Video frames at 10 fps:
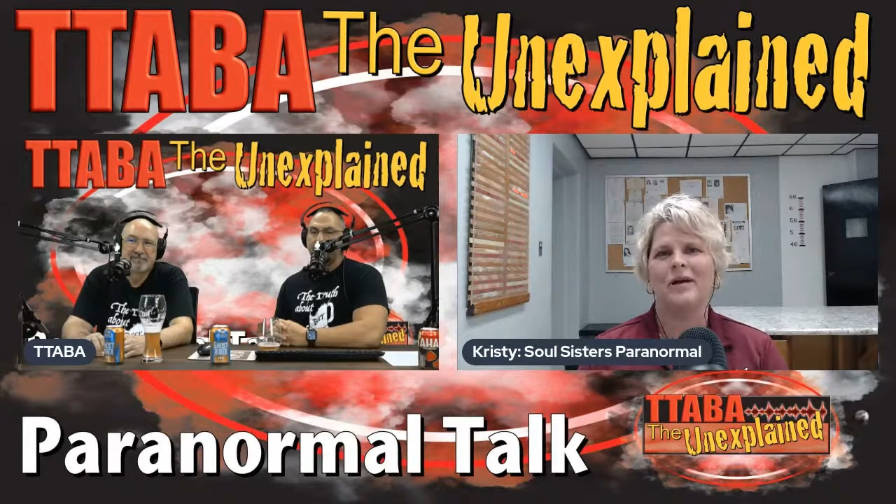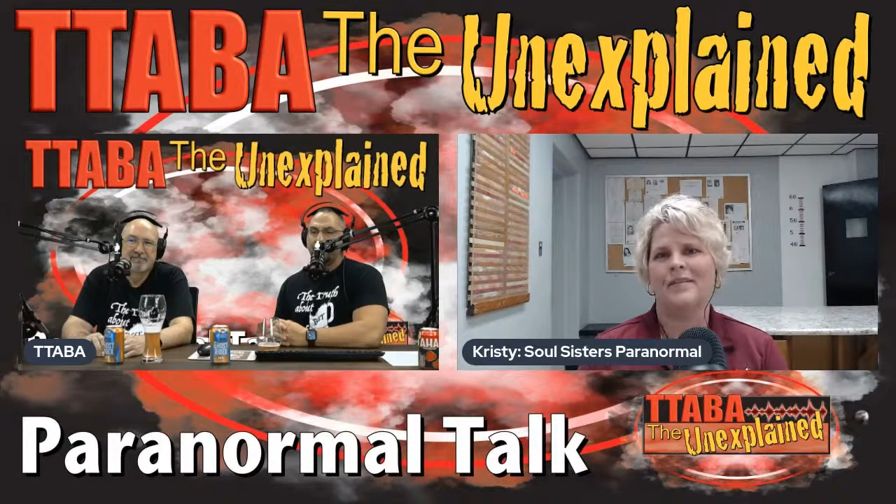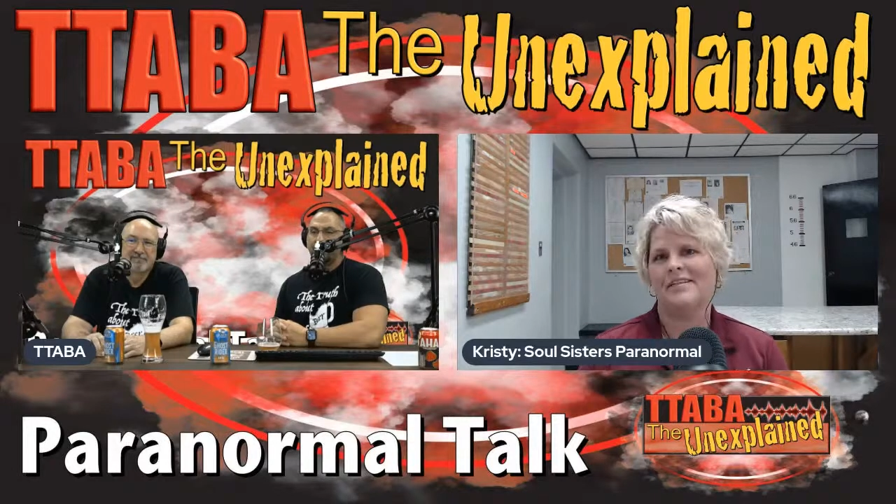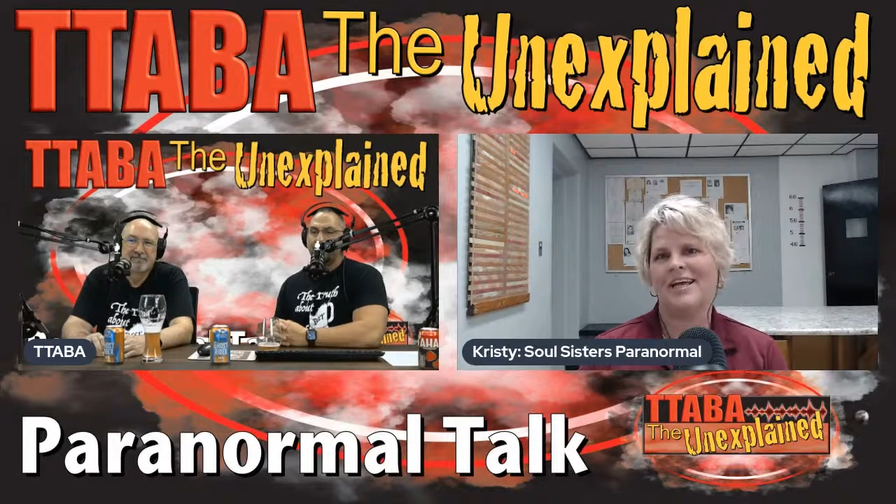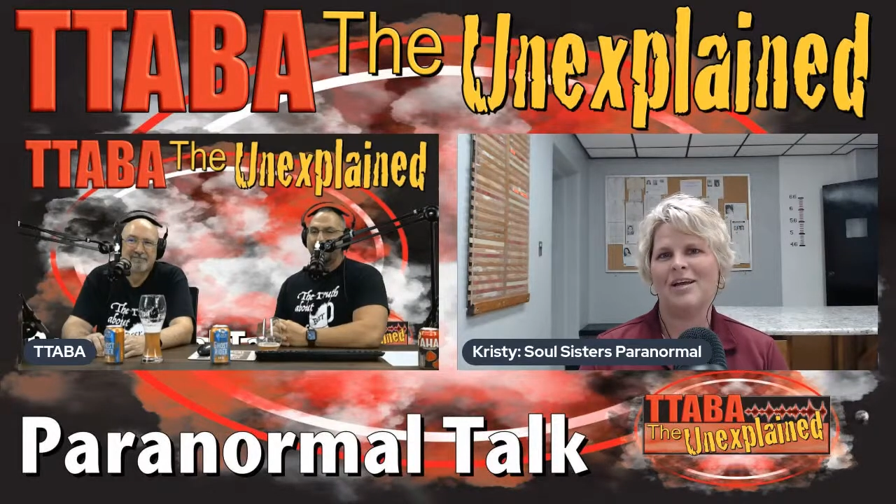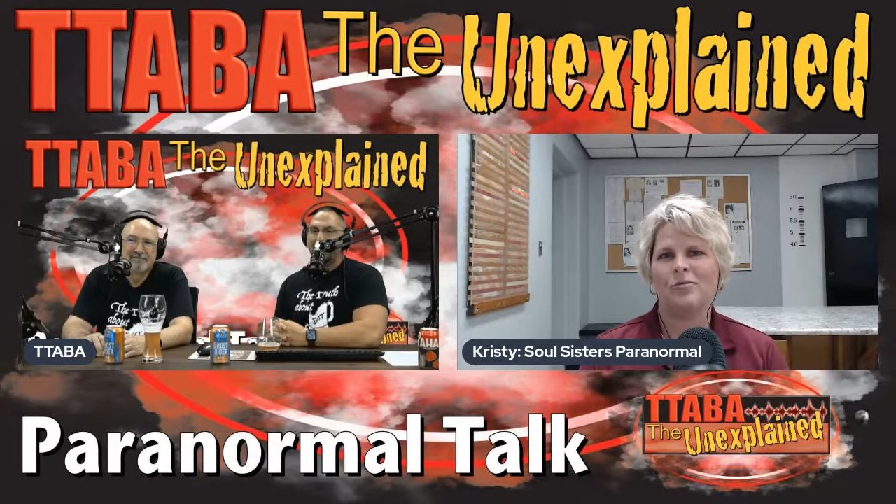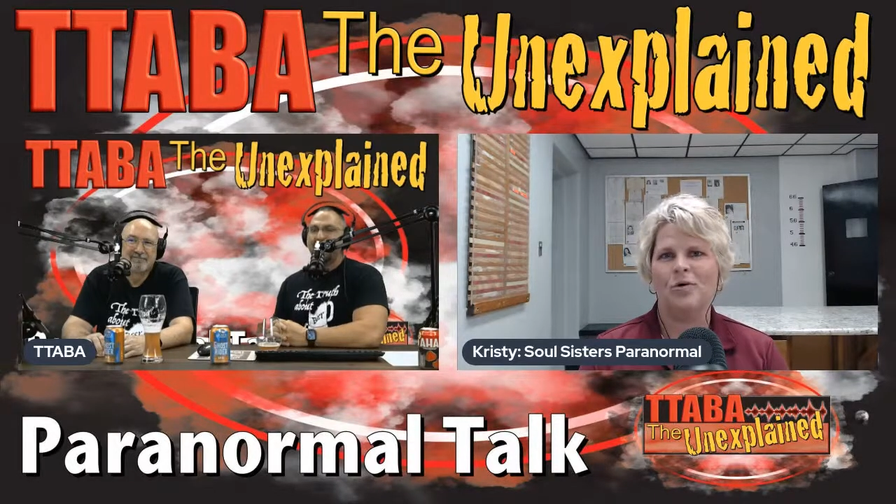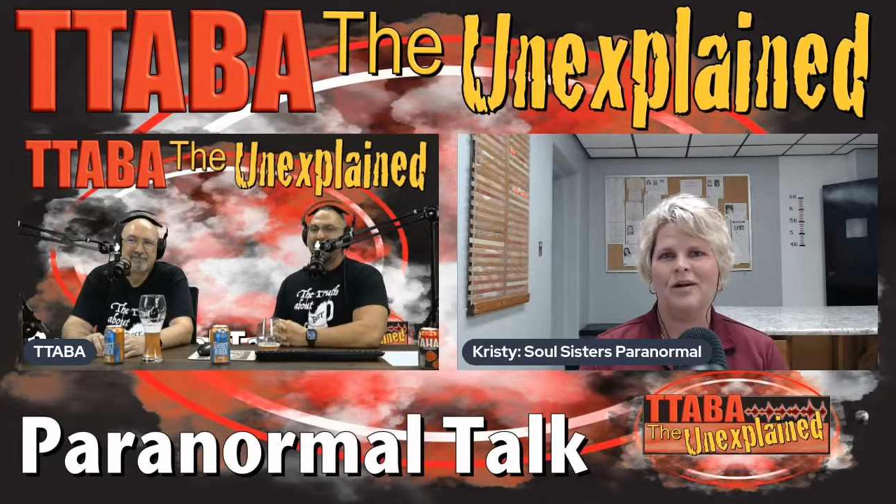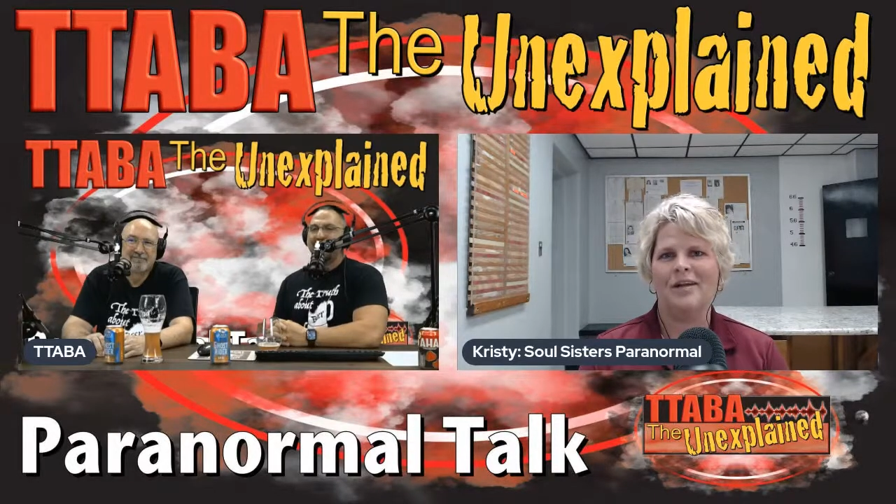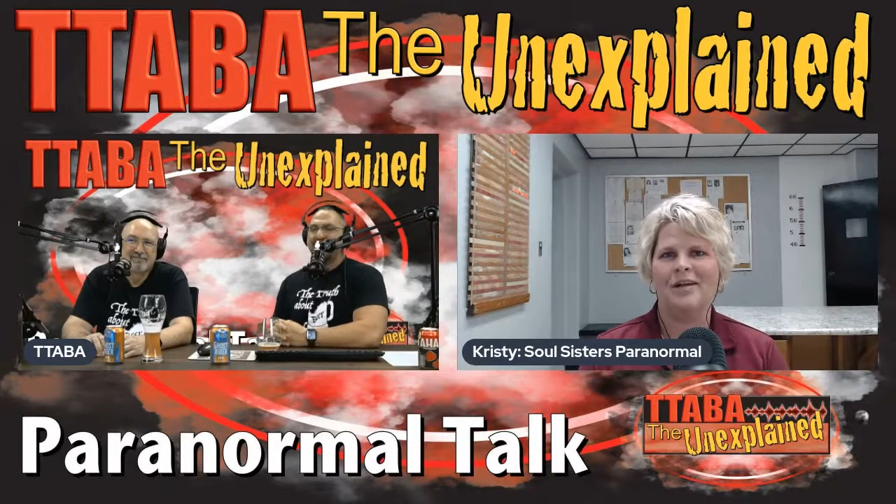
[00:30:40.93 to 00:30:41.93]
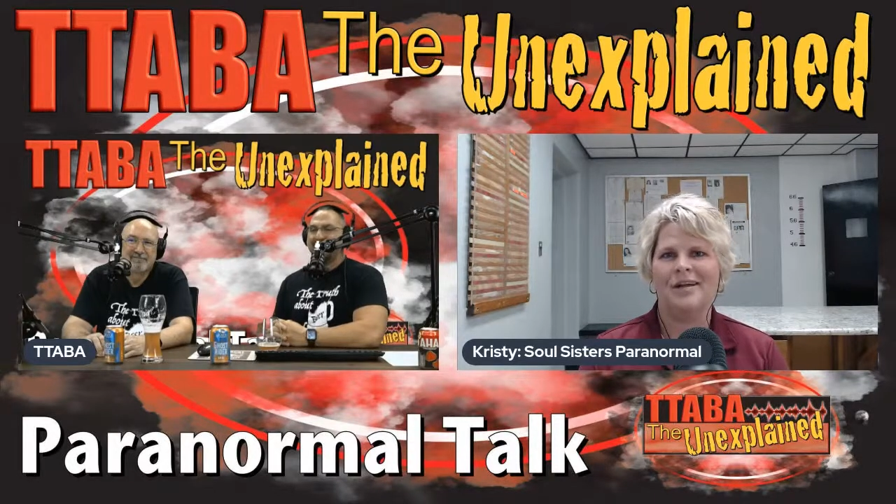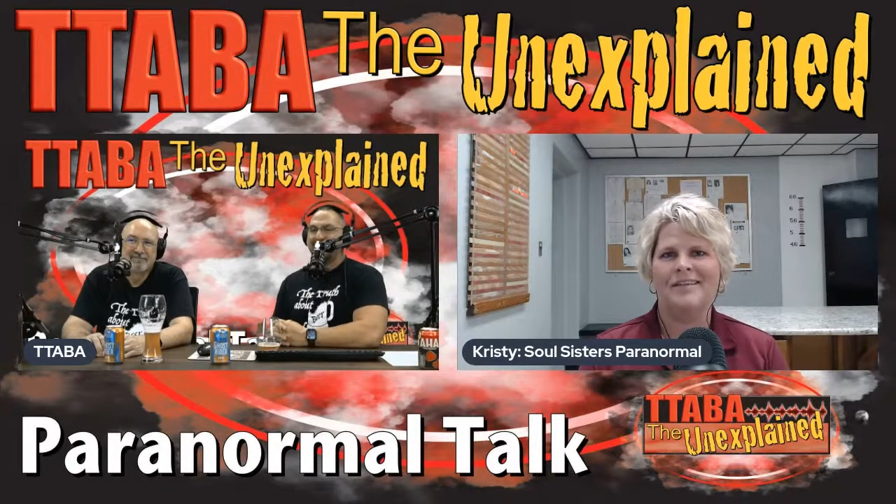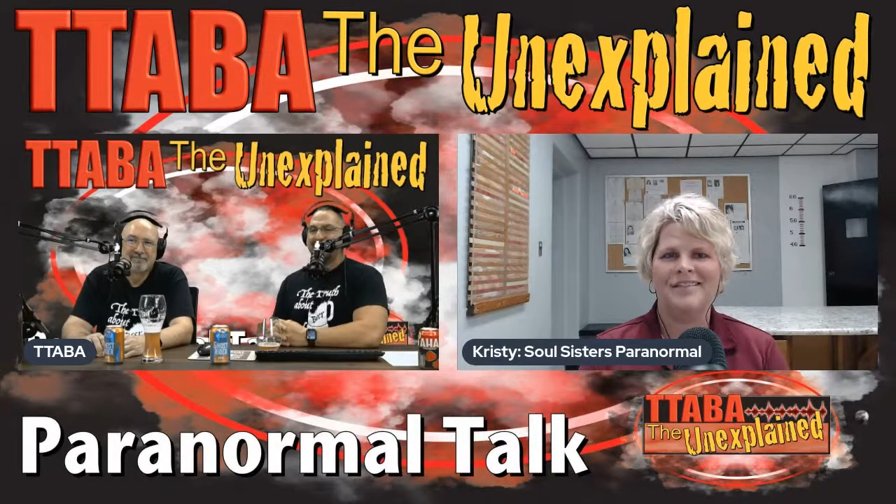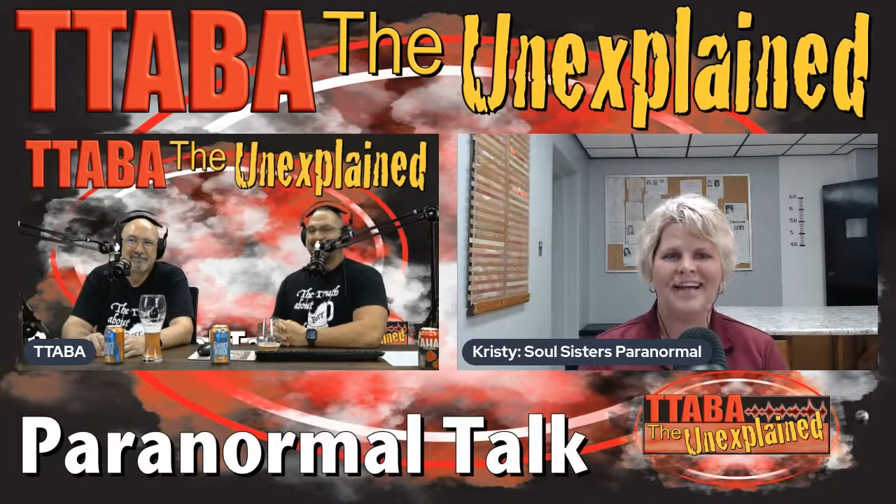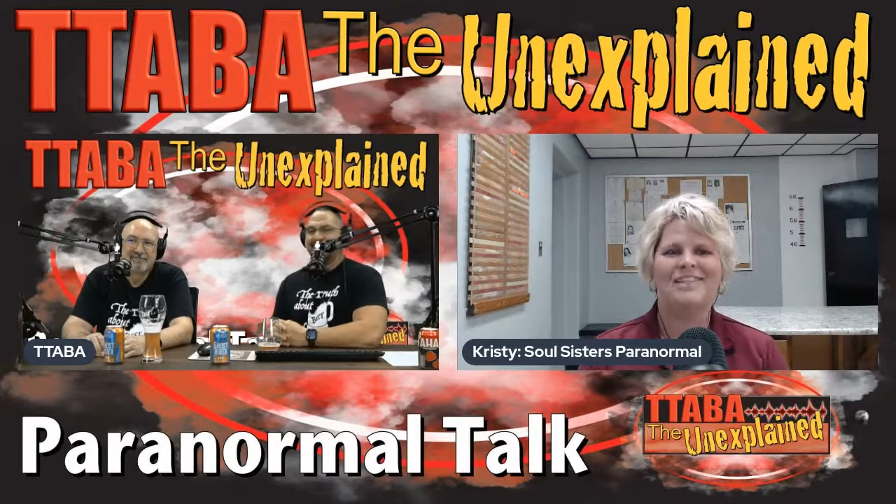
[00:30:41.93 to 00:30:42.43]
and the second one,
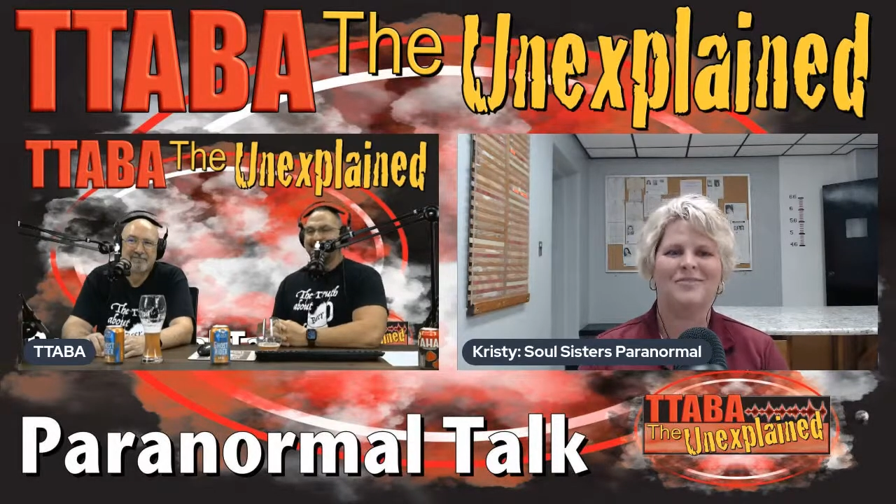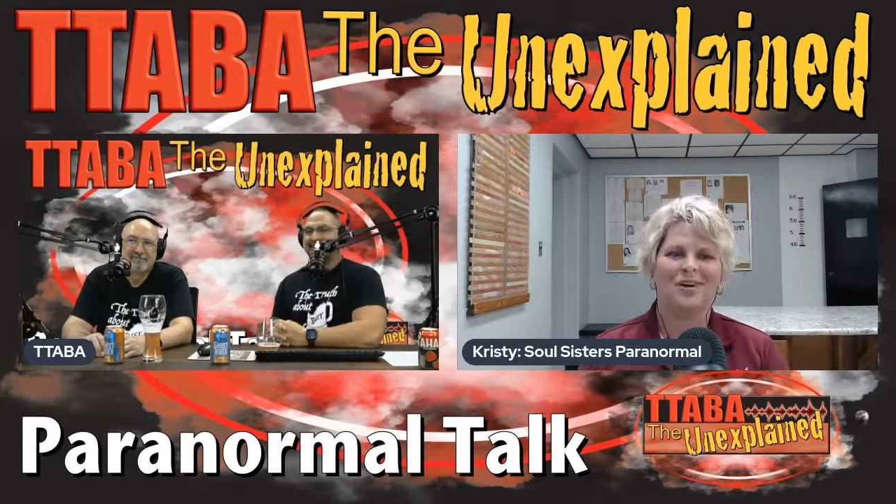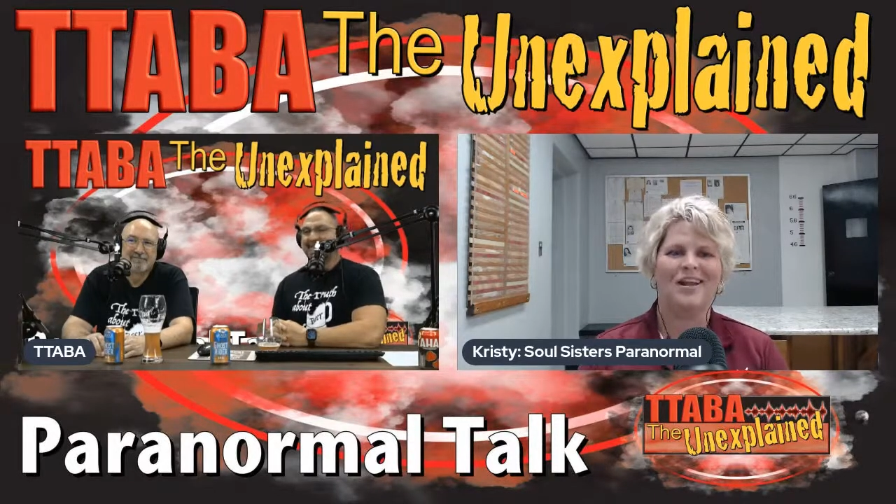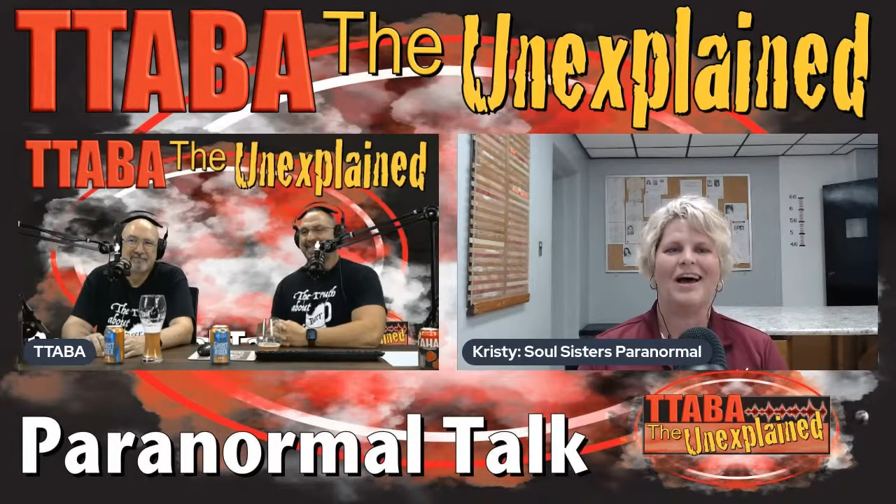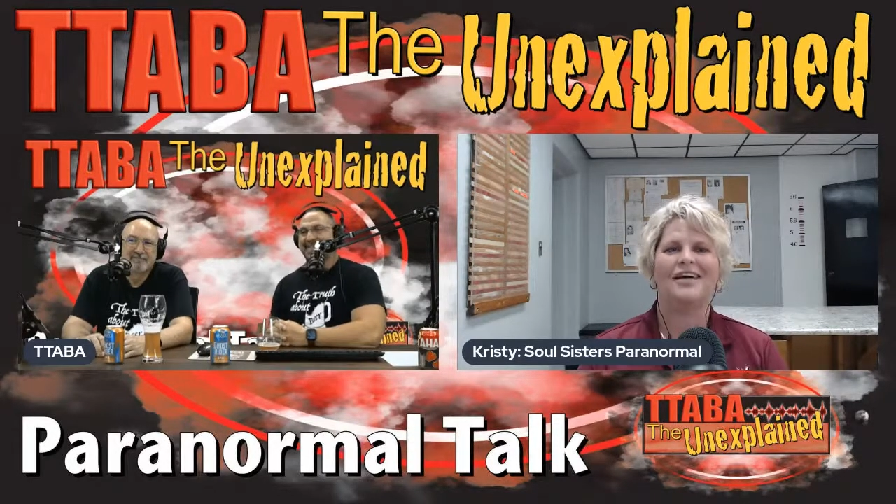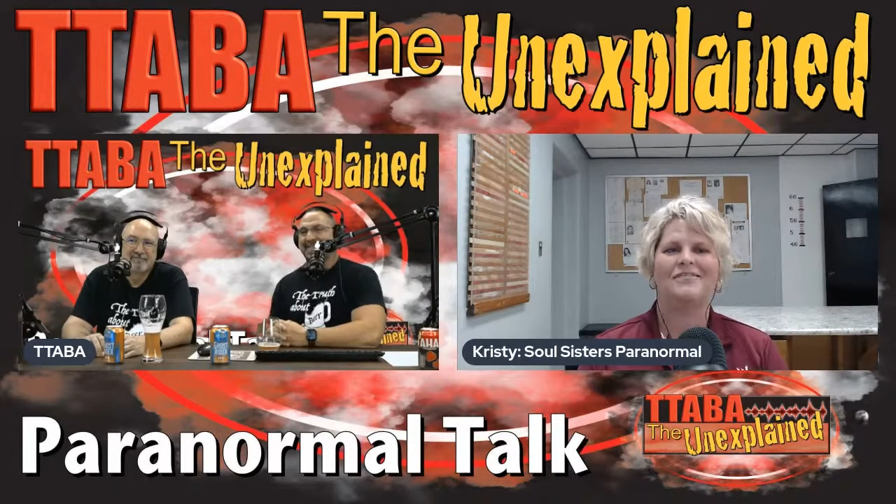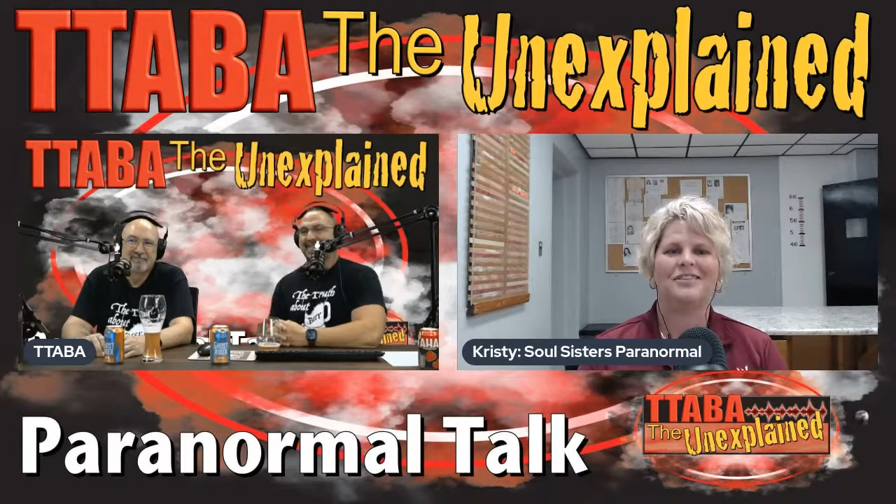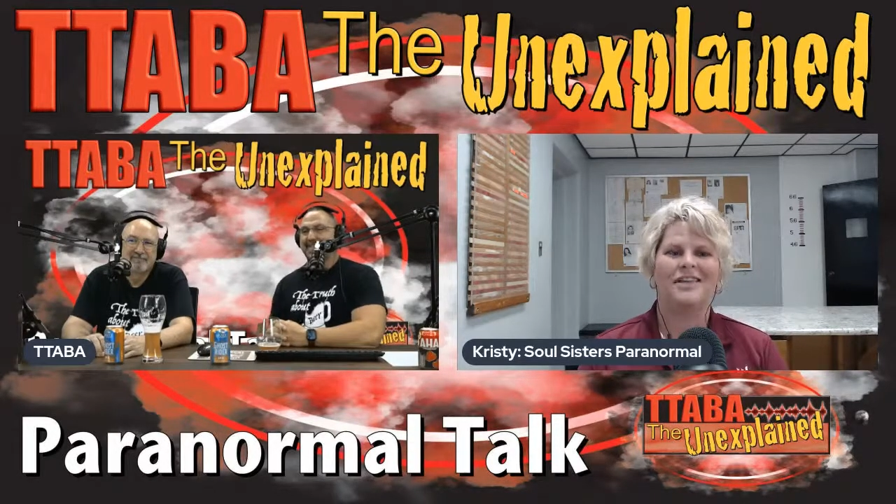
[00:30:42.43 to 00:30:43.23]
Days of Our Lives.